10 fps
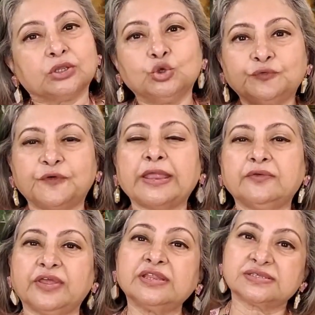You'll
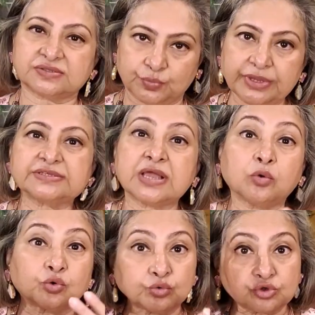find various ways
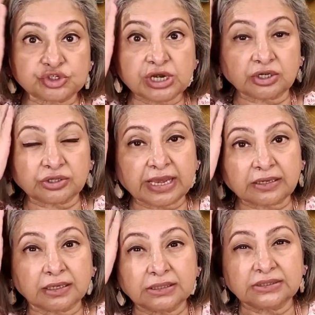how to shut
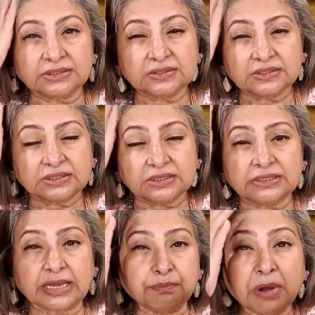that
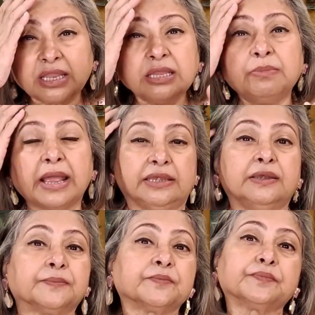monkey mind.